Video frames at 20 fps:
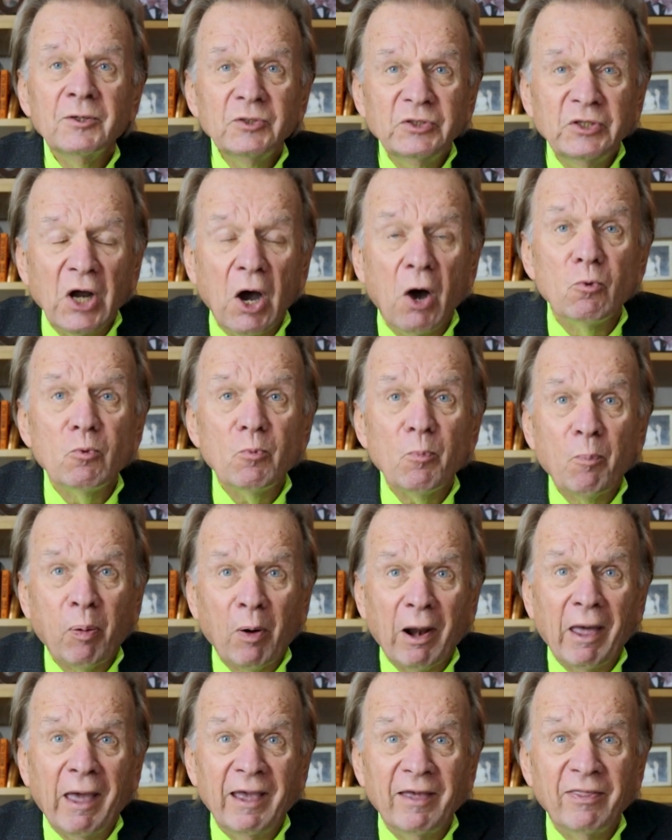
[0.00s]
Don't
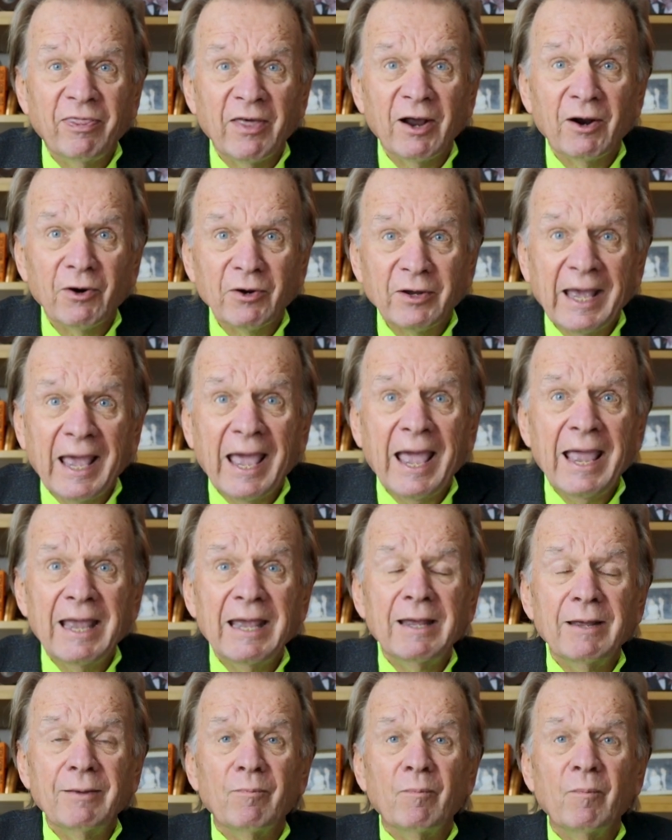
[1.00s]
play their
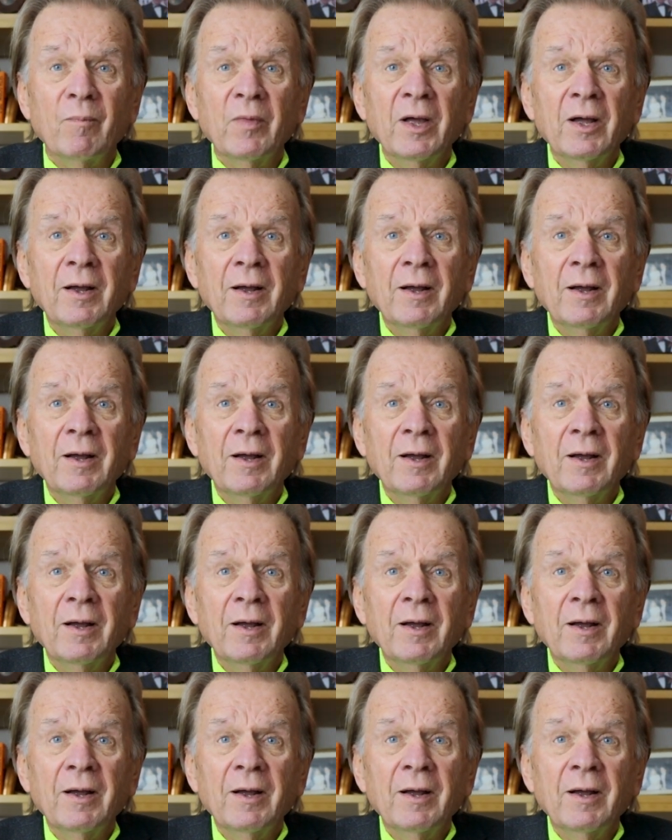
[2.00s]
game.